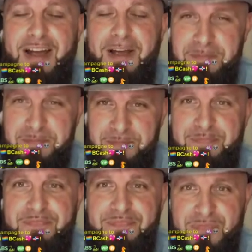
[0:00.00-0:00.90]
Because I am a
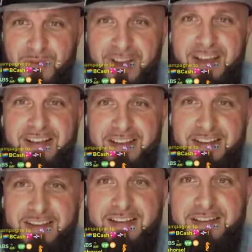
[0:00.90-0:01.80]
grown ass
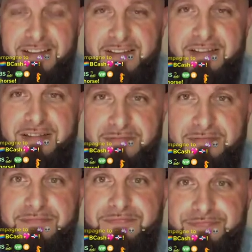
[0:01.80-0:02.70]
man, but I'm a
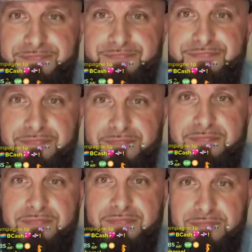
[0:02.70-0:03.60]
businessman first.
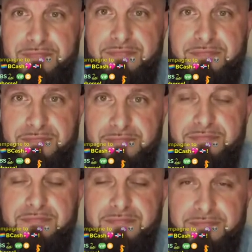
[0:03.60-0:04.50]
You know what I
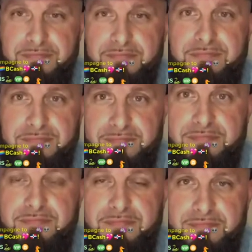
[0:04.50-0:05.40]
mean? Then we get into
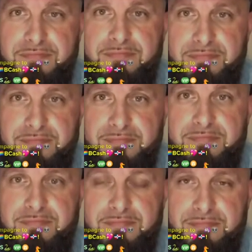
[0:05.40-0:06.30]
whatever else they
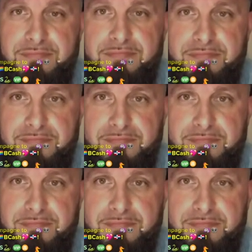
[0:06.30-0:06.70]
talking about.